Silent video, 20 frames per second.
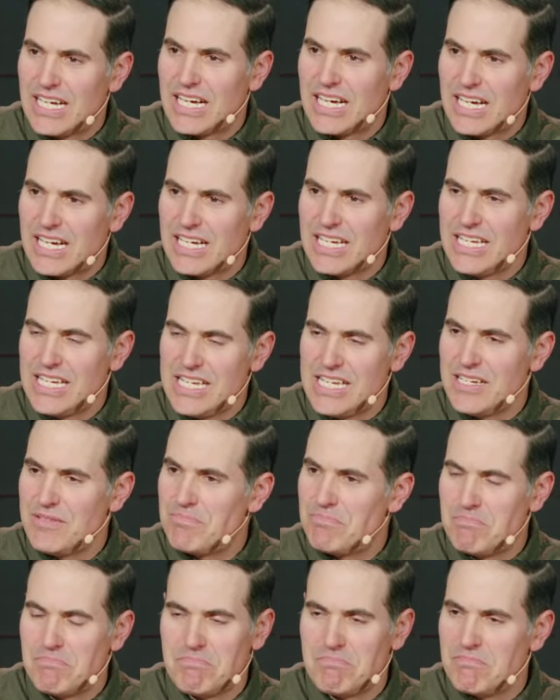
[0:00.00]
Uh, he,
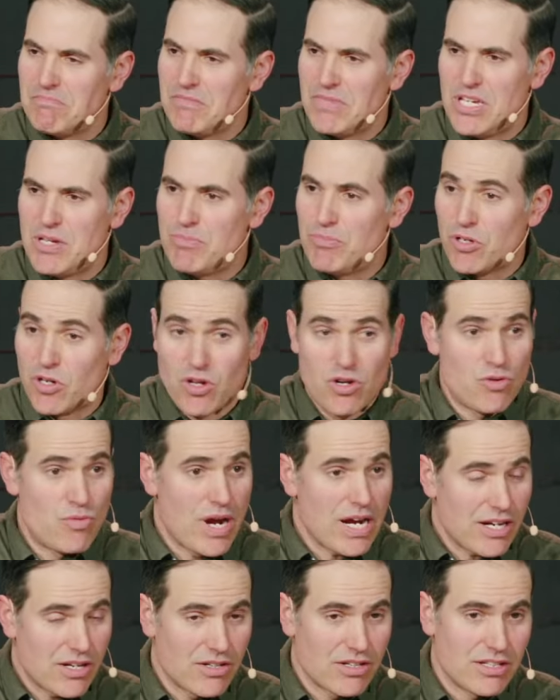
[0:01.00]
he put out a
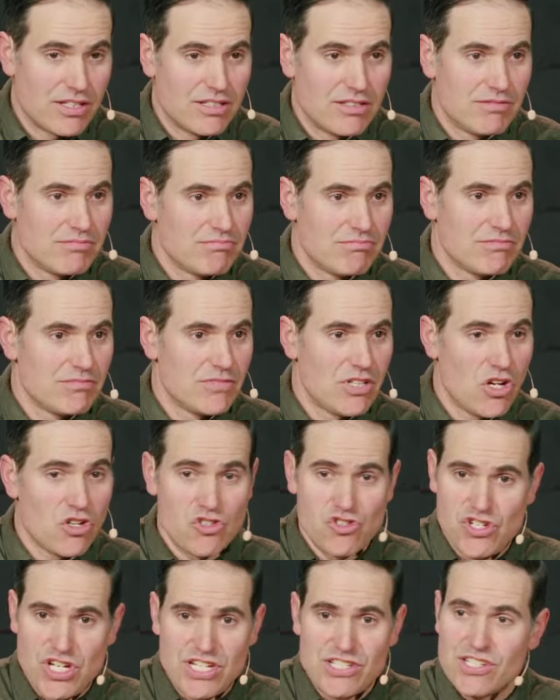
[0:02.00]
record
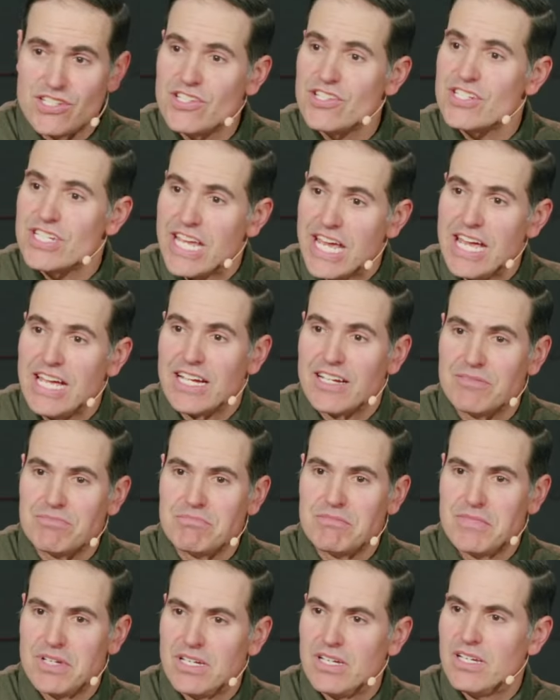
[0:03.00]
called Jesus is King.
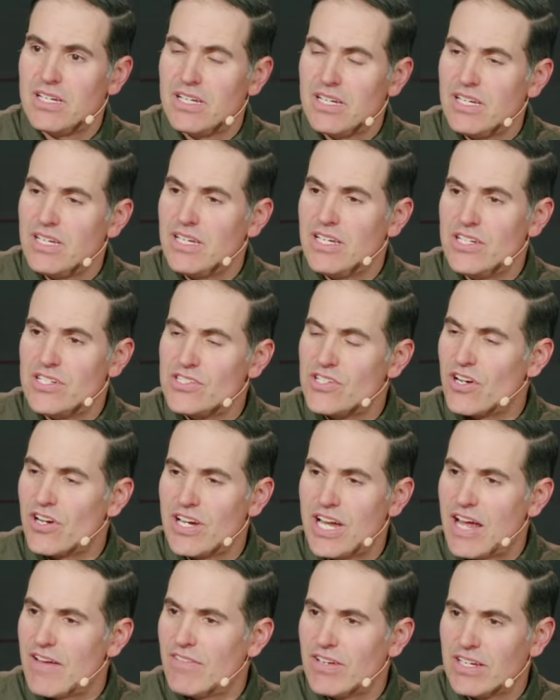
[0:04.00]
He
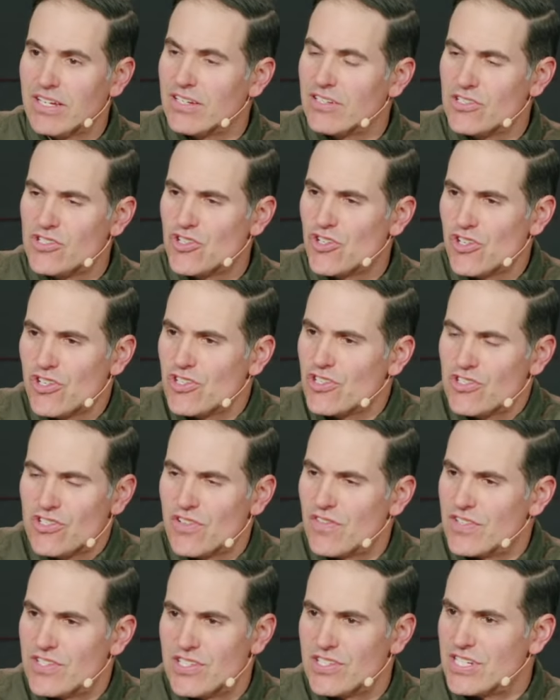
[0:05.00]
started having church
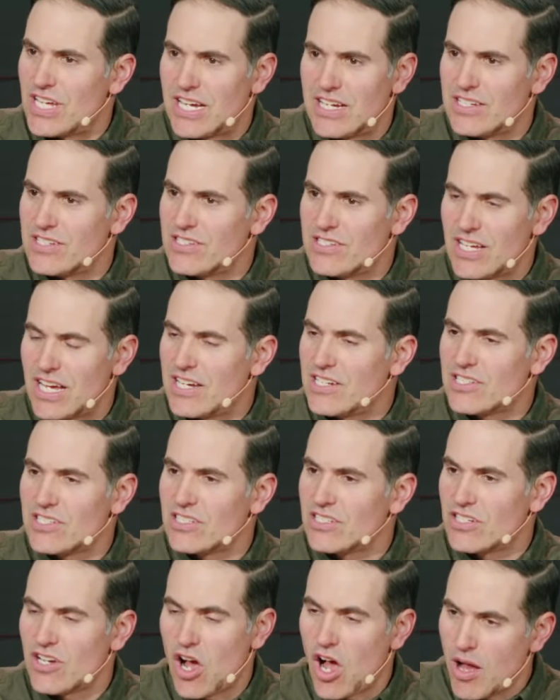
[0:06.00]
services at his, at
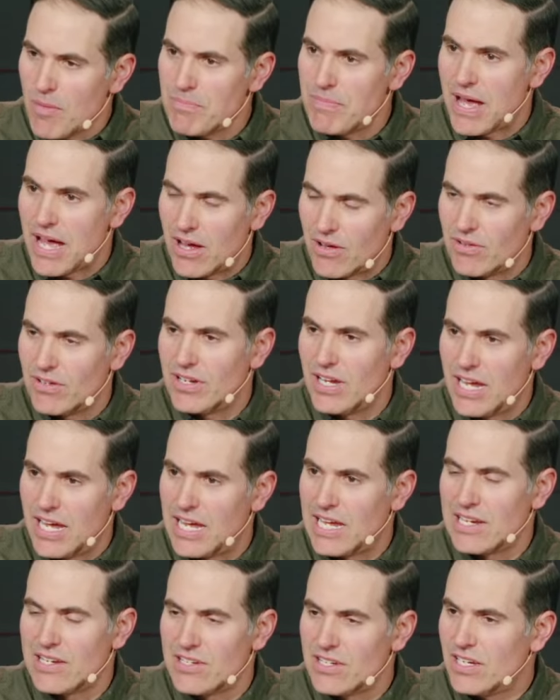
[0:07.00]
his compound
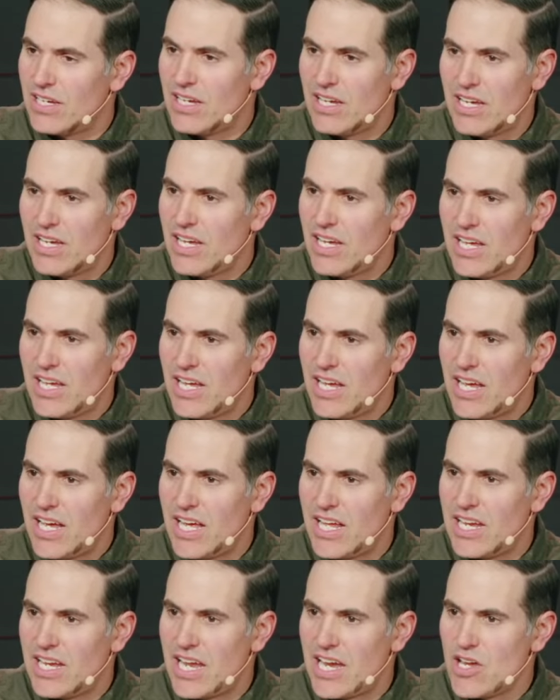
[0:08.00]
and
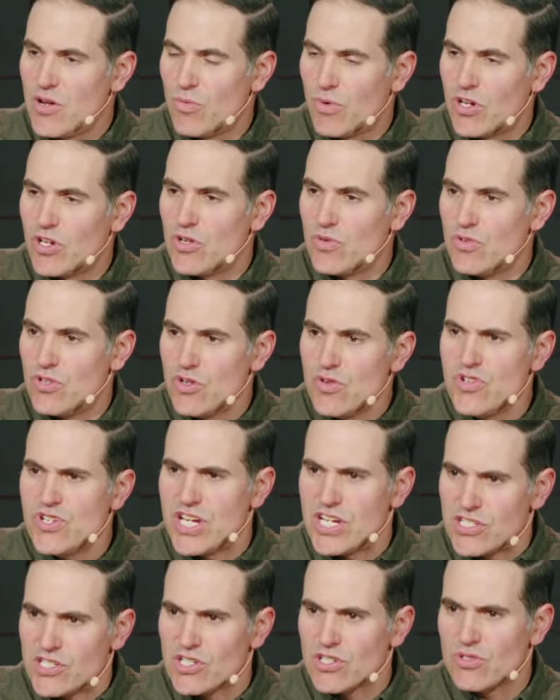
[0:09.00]
and anyone who knew
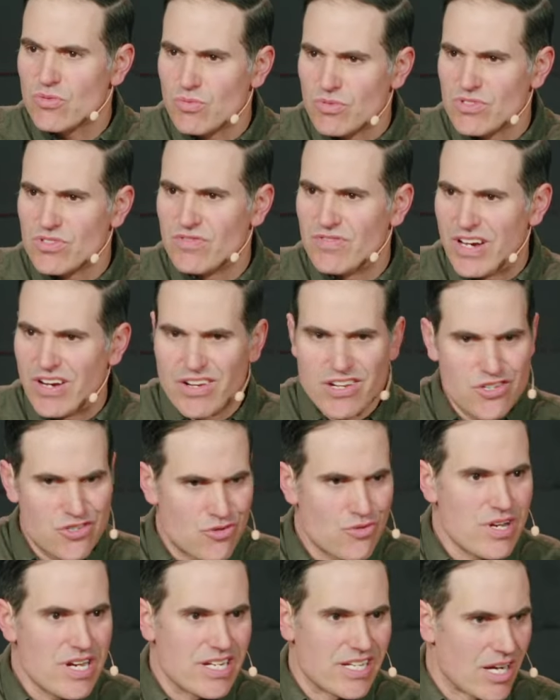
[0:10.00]
Jesus was very
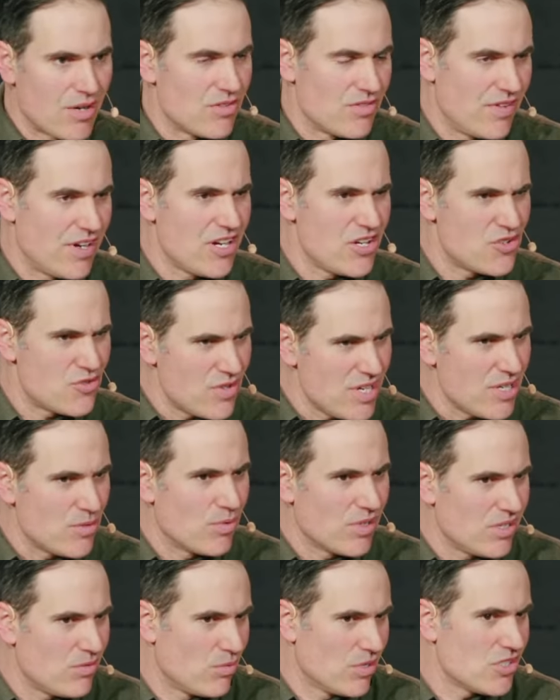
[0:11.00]
intrigued. I was very intrigued.
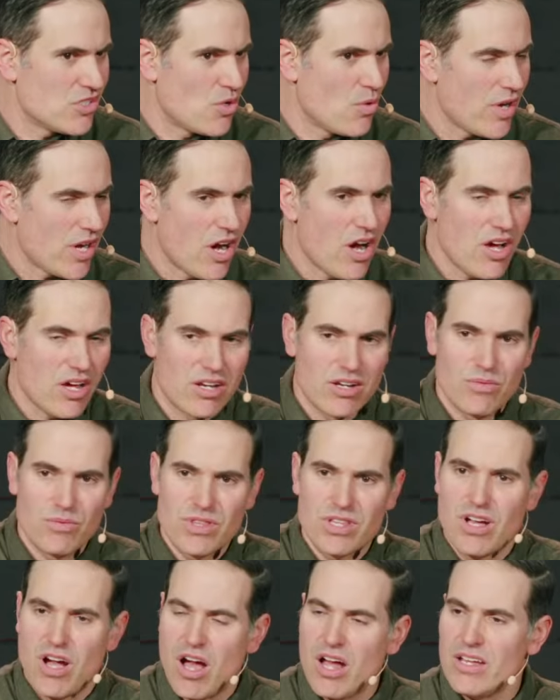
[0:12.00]
What, what is going on
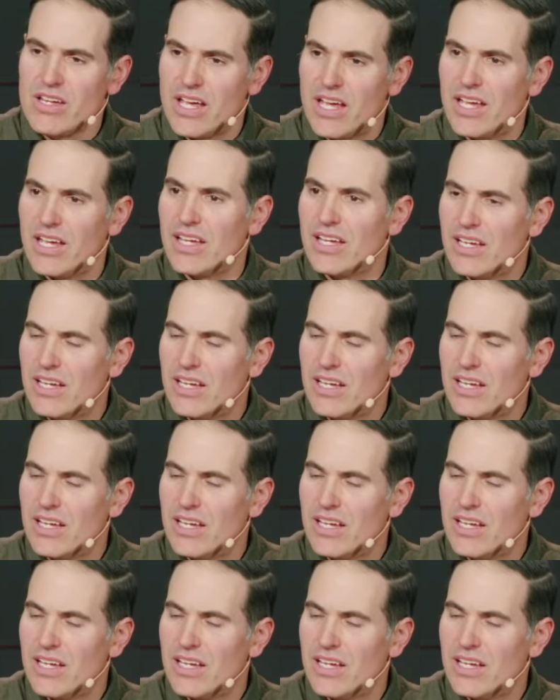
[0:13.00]
with Kanye?